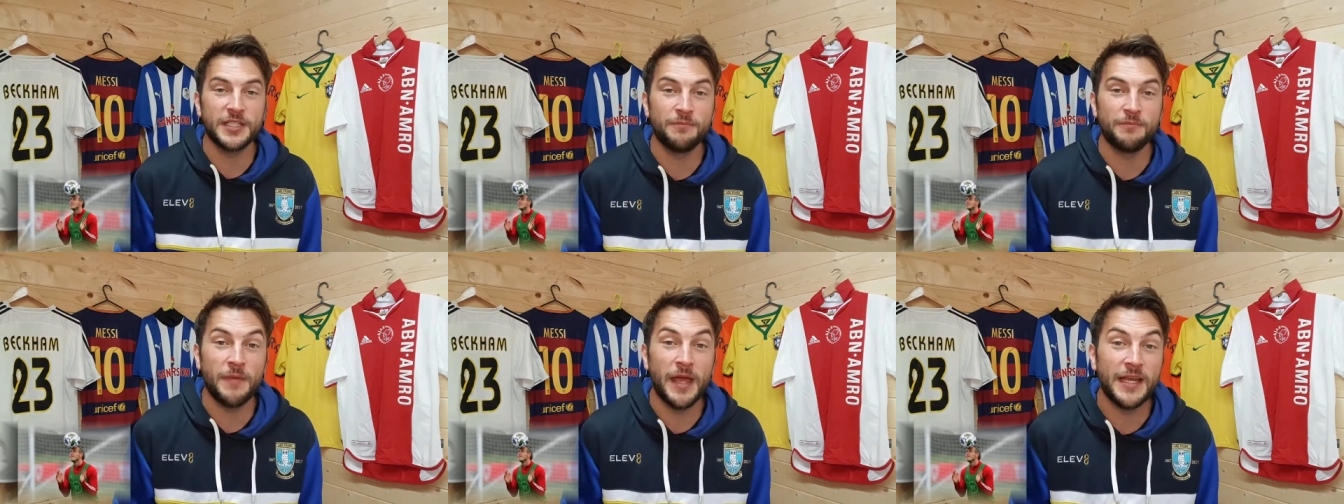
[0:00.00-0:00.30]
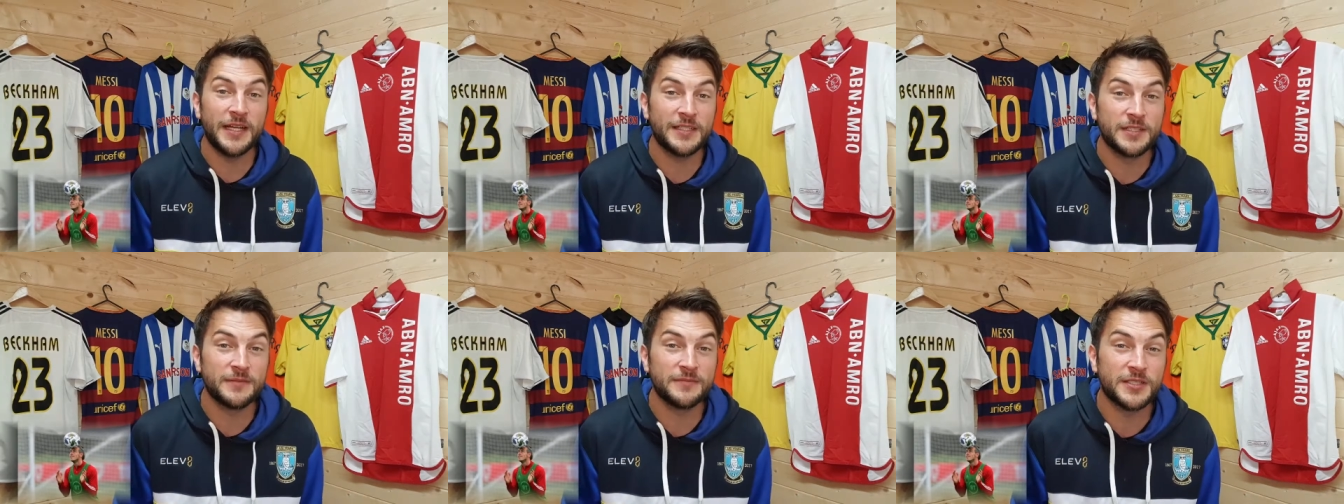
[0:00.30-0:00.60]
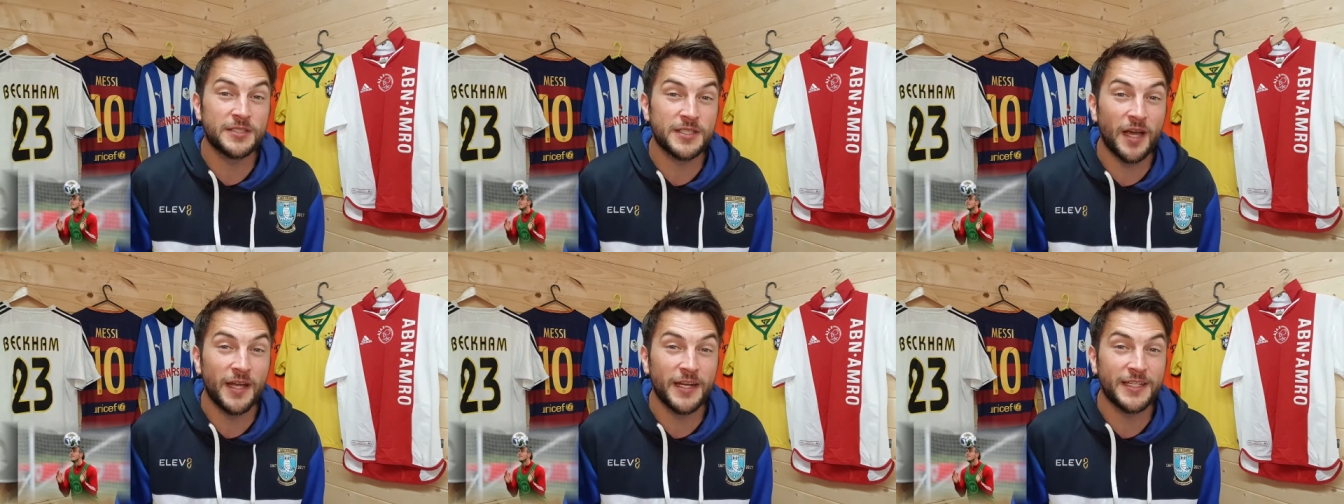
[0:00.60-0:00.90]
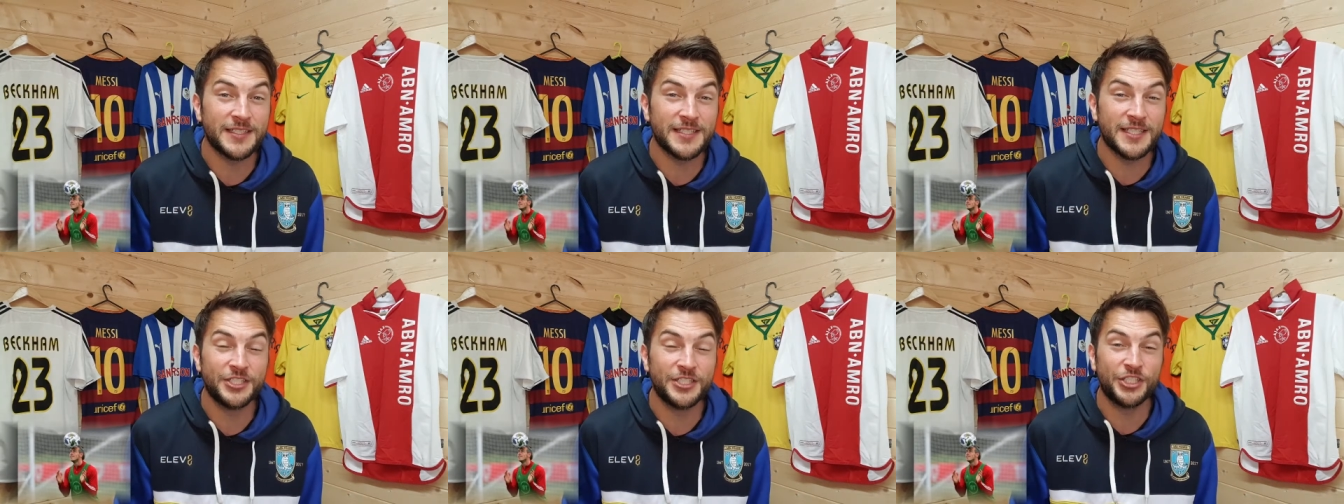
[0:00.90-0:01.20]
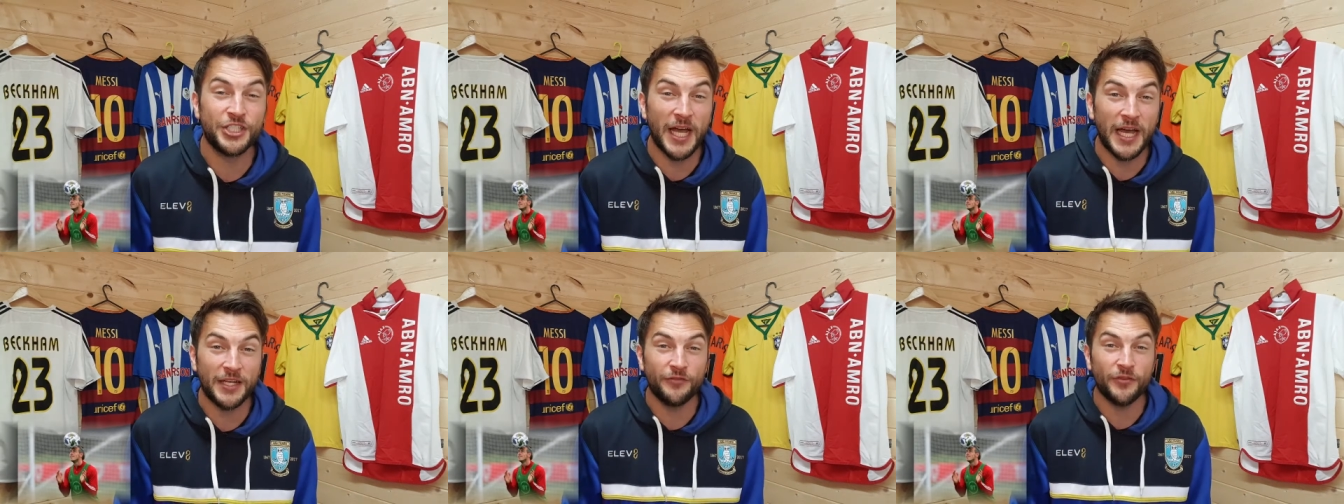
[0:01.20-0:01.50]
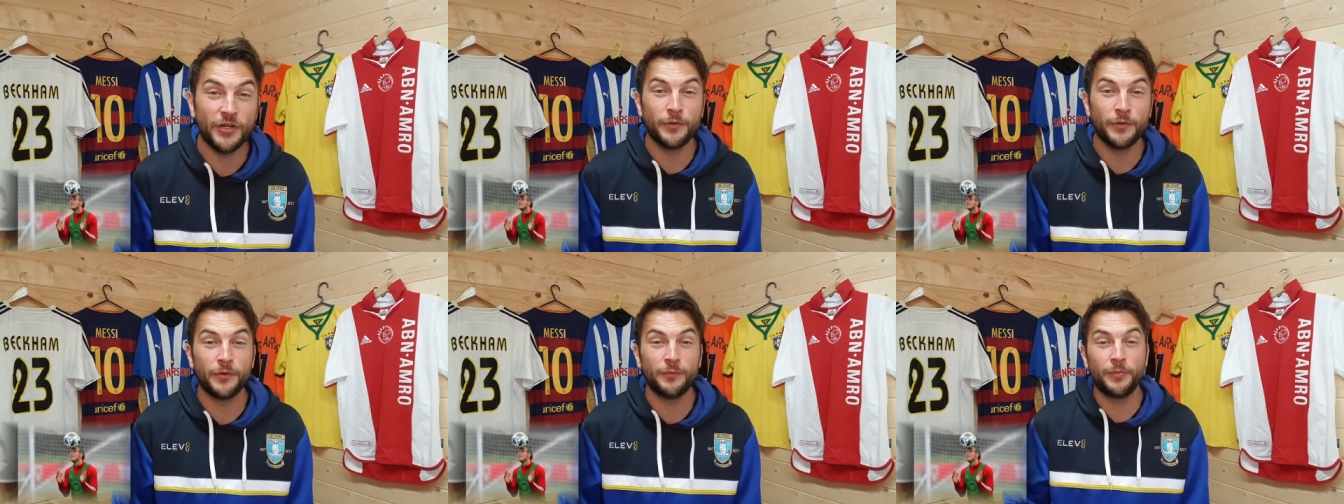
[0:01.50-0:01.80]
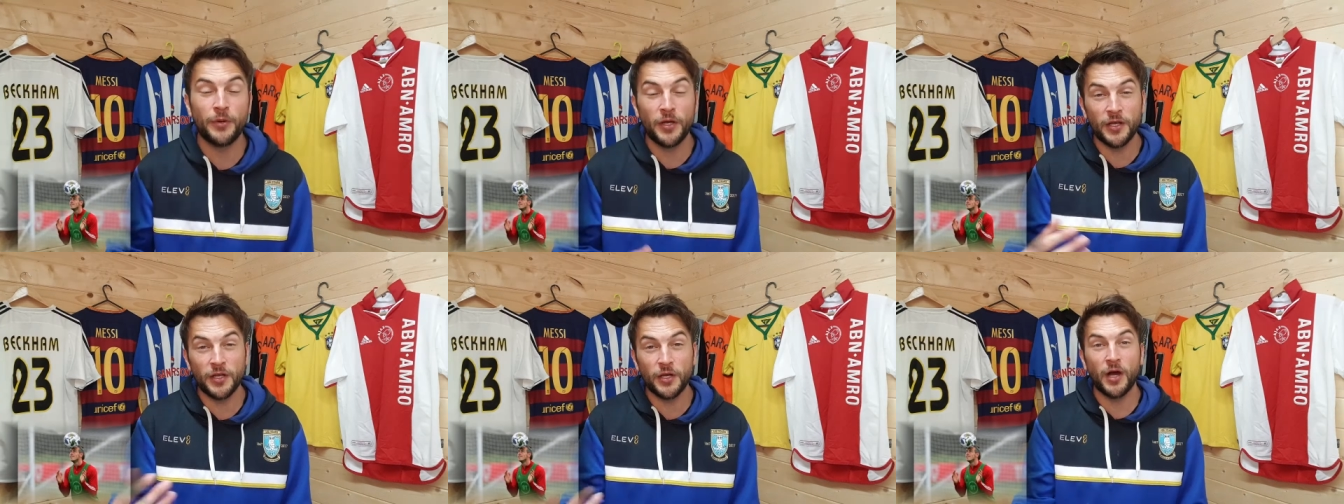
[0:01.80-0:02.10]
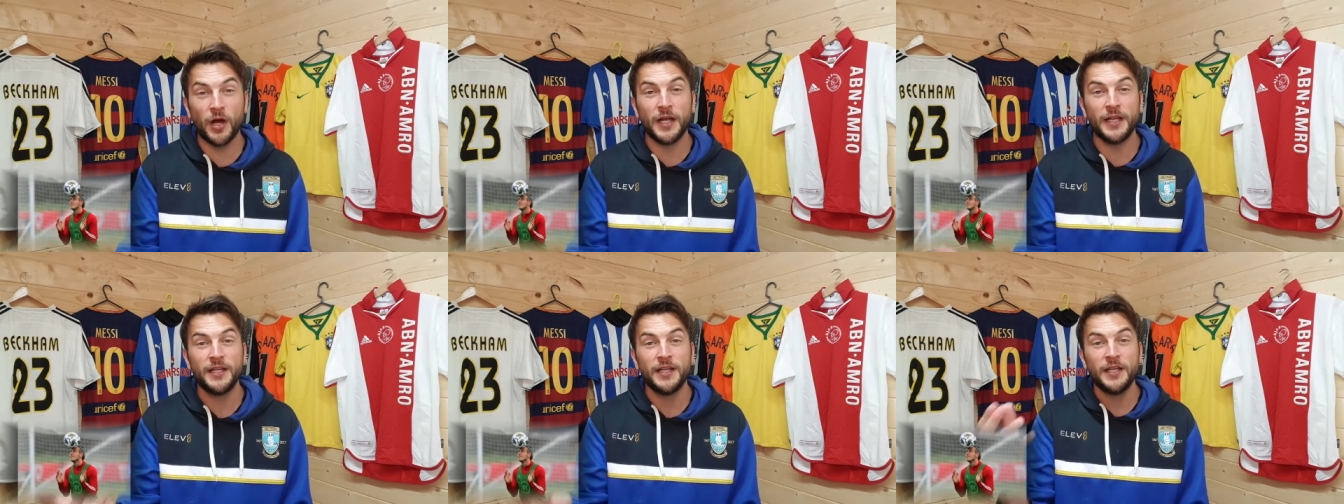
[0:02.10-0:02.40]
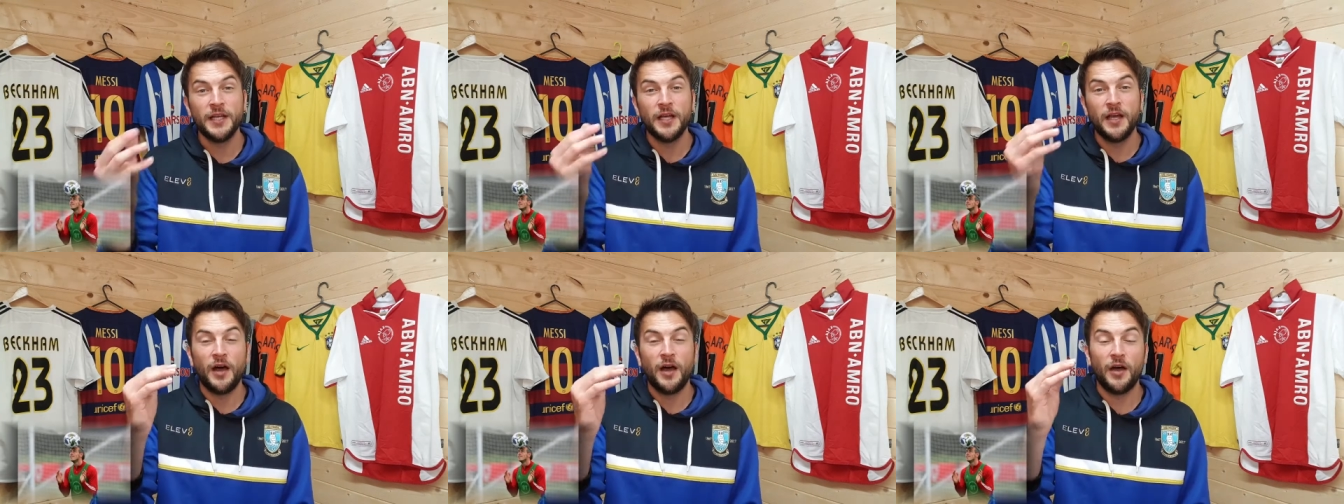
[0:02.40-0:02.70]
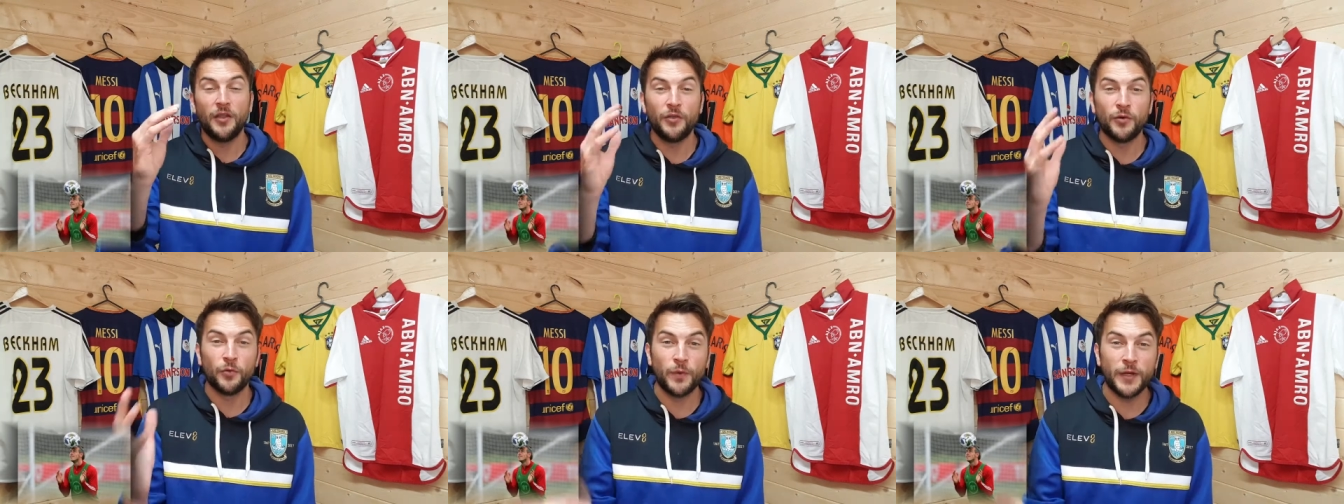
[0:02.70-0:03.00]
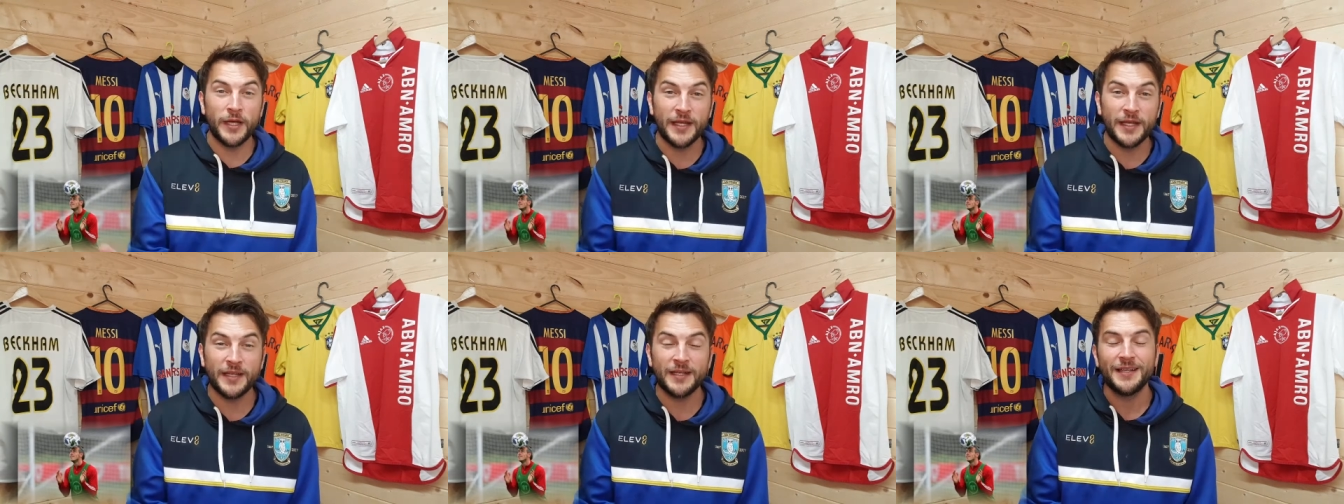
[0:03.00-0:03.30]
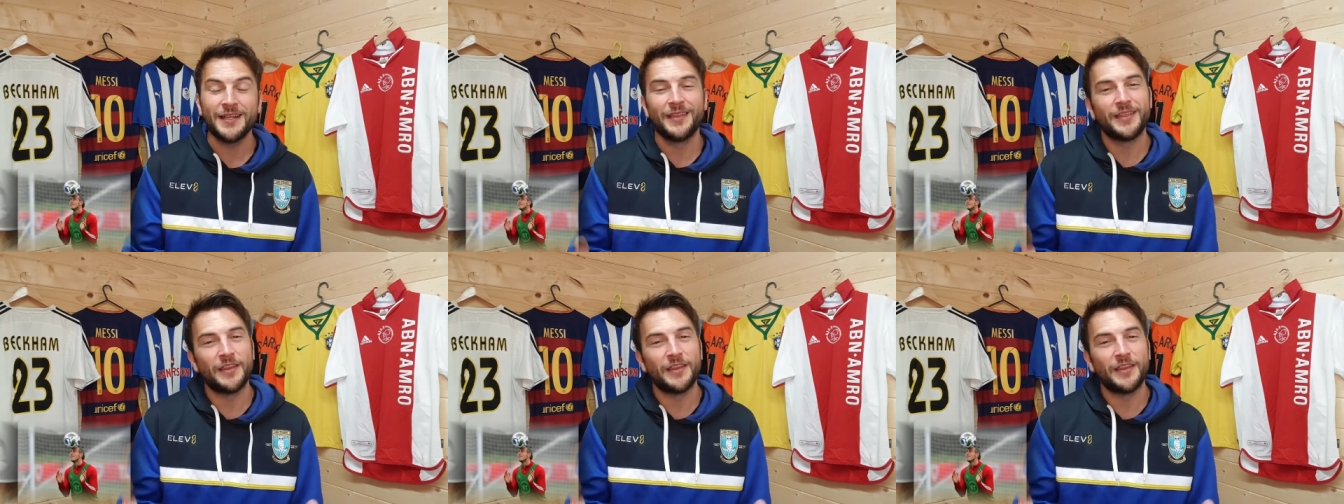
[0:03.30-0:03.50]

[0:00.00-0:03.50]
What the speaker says: made some signings in January with Bergwijn on the wing.